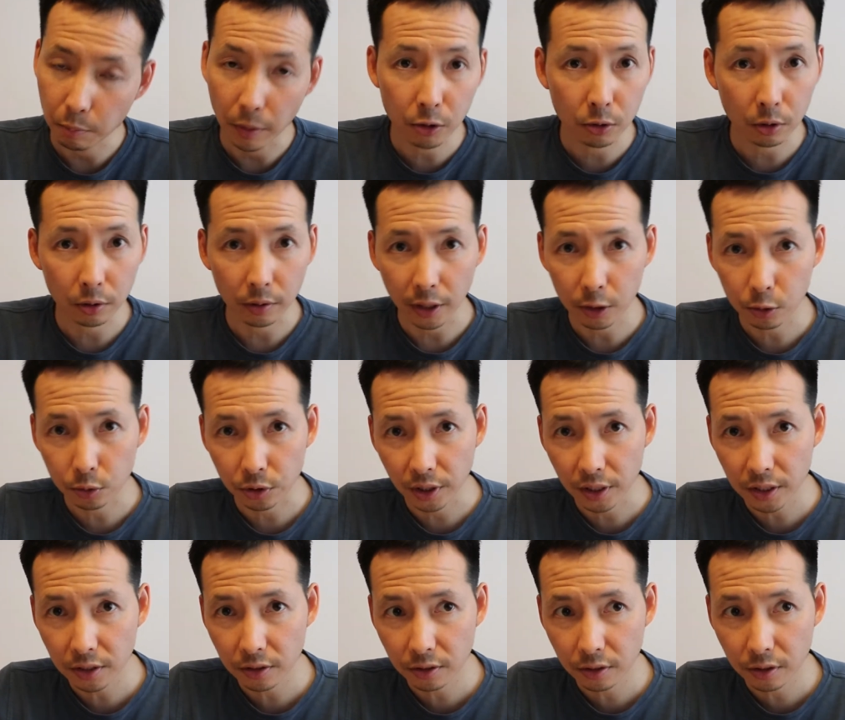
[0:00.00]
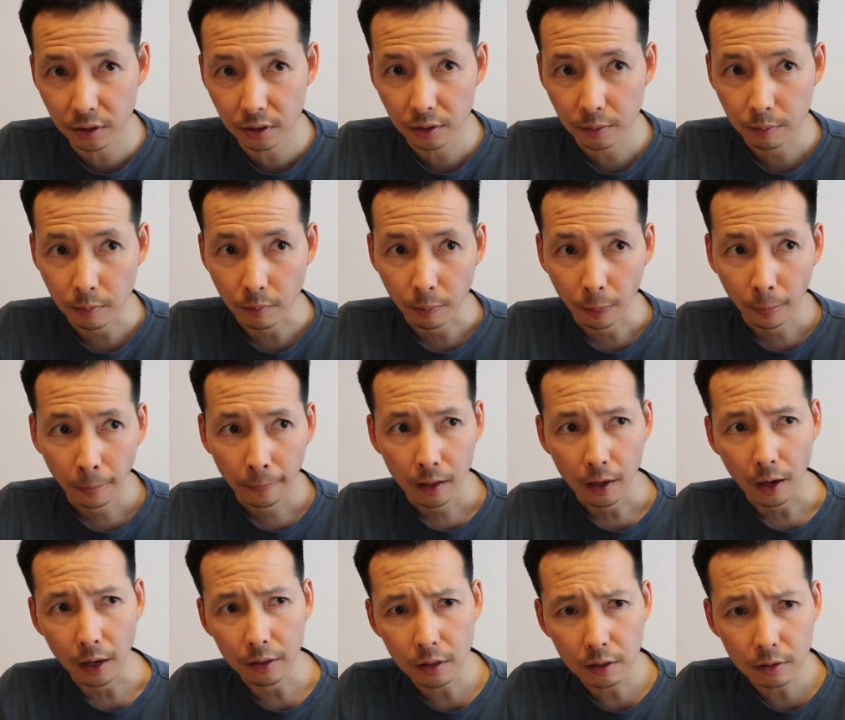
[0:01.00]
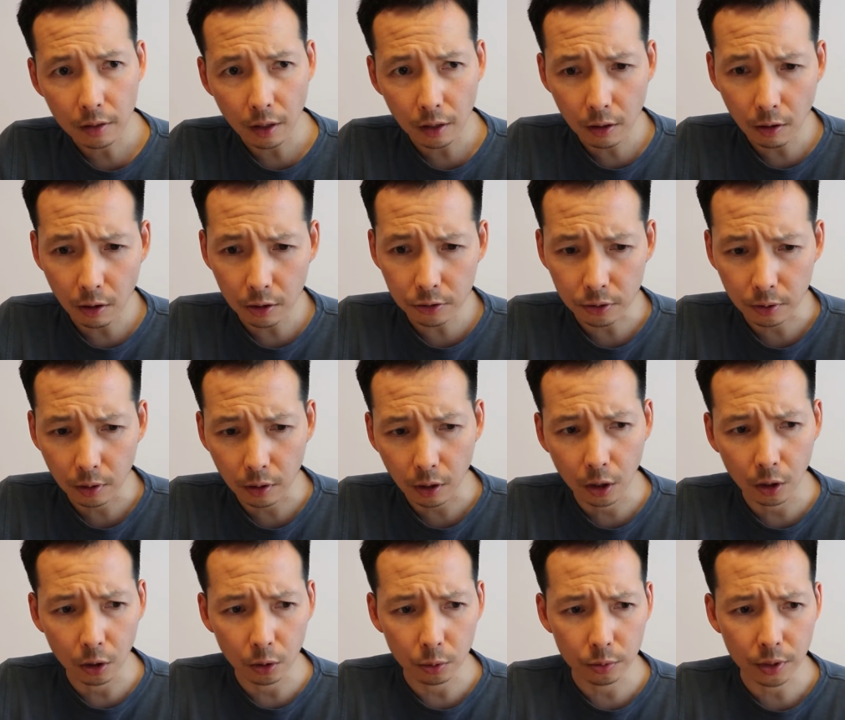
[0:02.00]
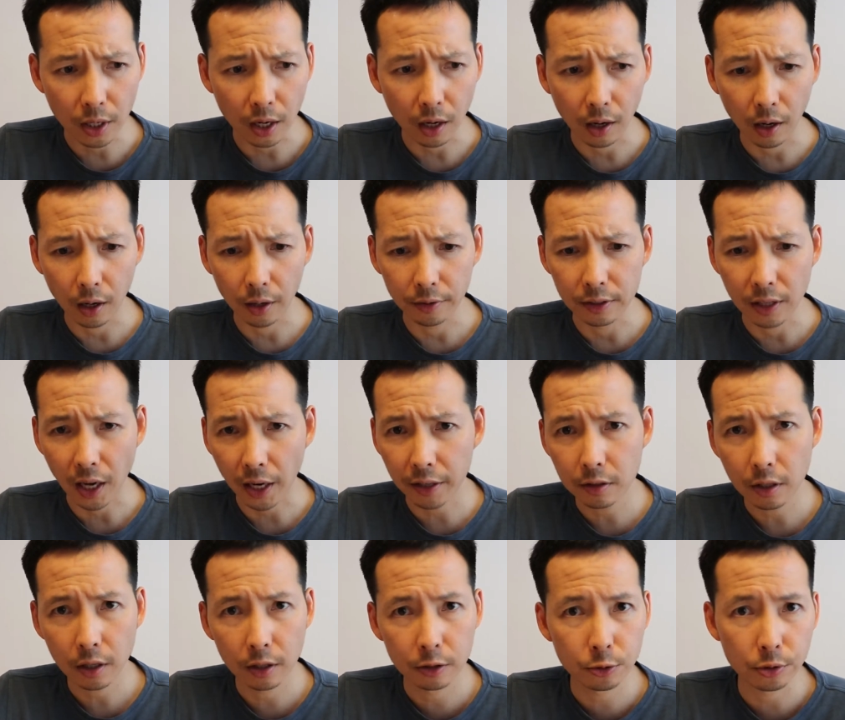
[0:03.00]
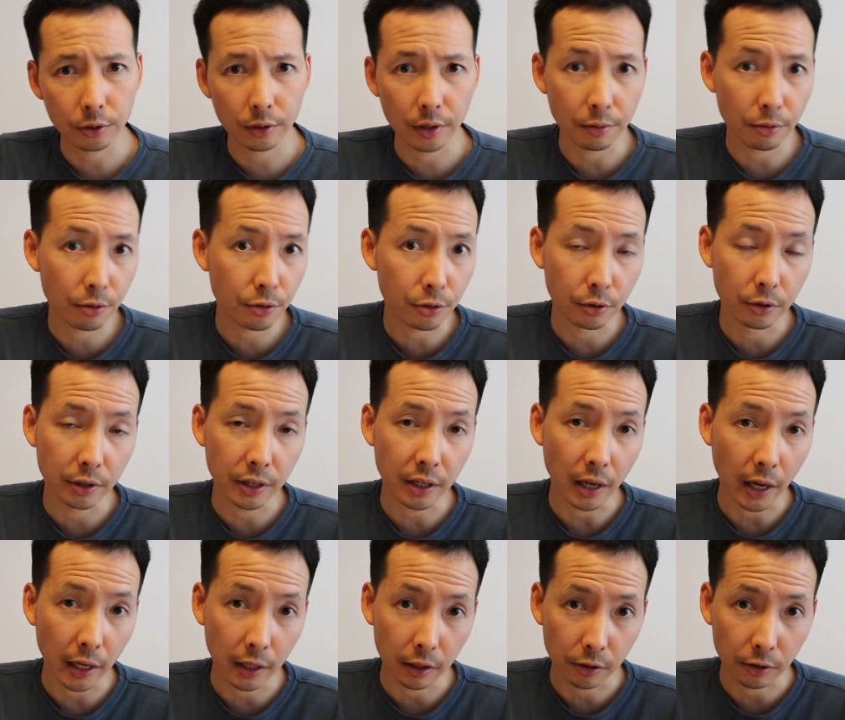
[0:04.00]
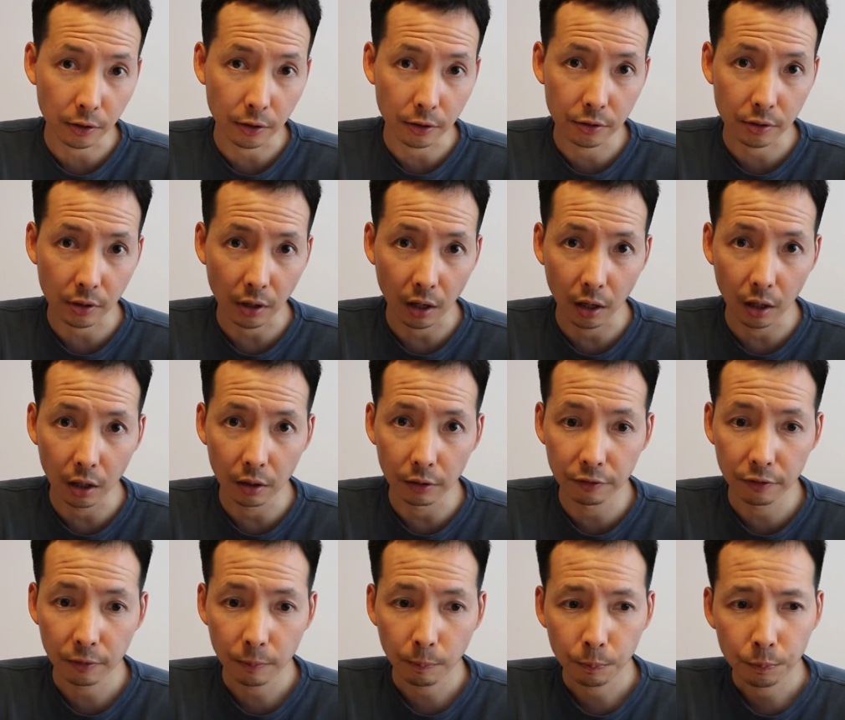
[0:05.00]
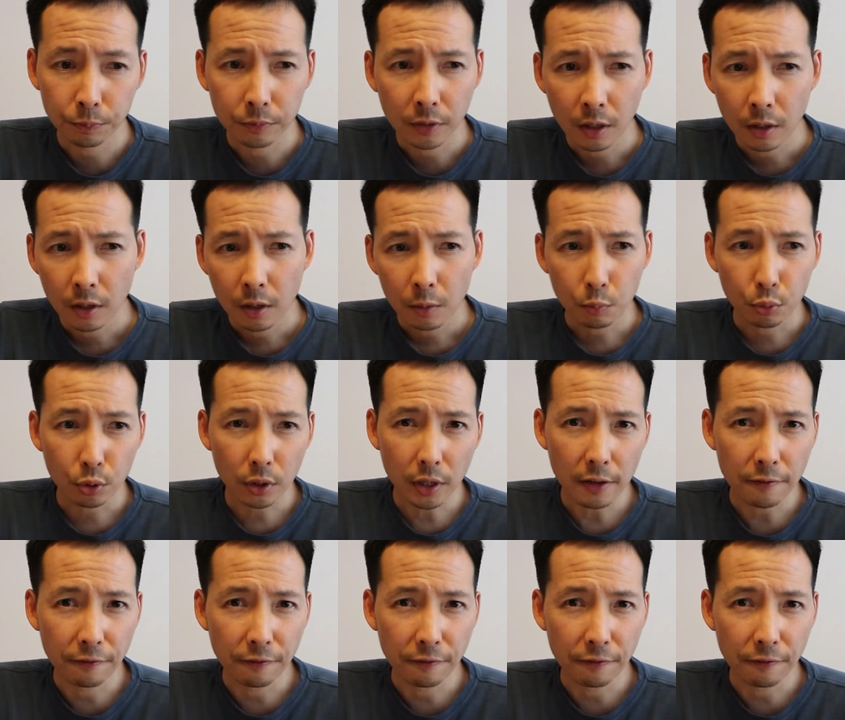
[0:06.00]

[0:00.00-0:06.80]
mineral interests. And then they also own 930 acres of pretty